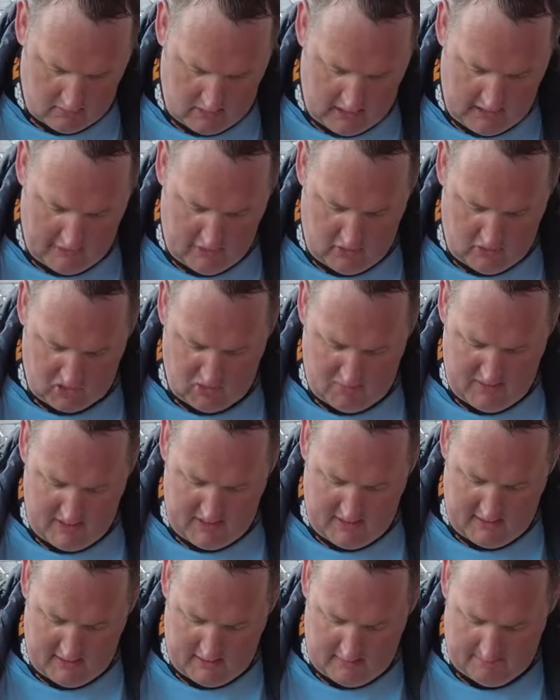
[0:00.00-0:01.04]
I know some of
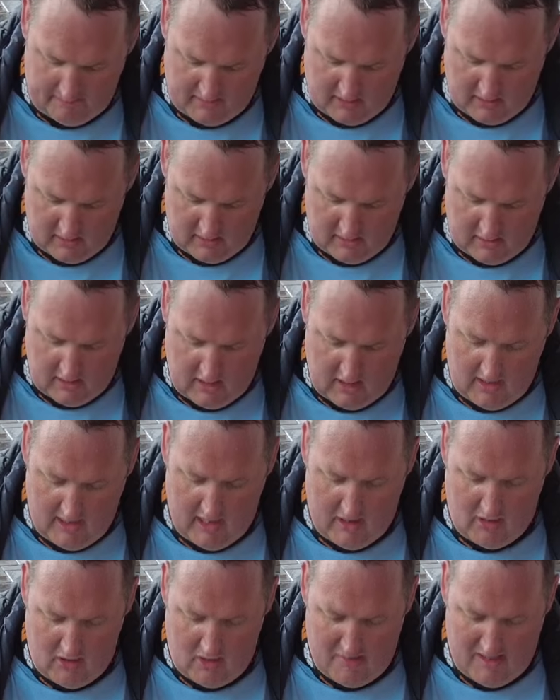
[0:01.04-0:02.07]
you are
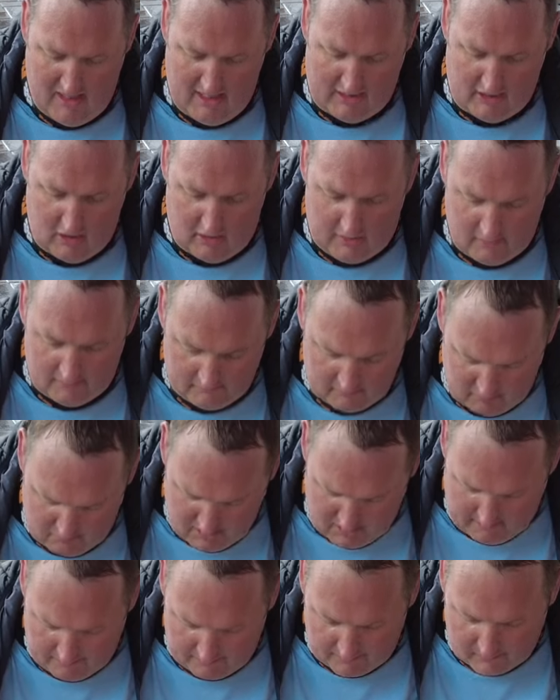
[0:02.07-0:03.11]
like, oh my god,
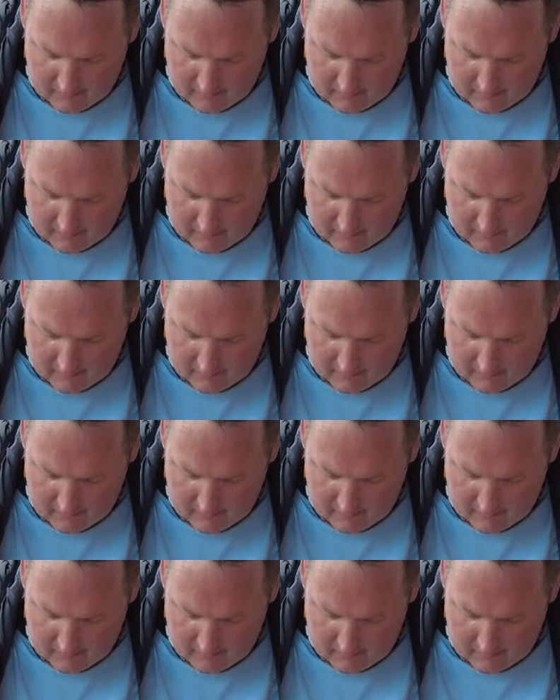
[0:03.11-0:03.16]
but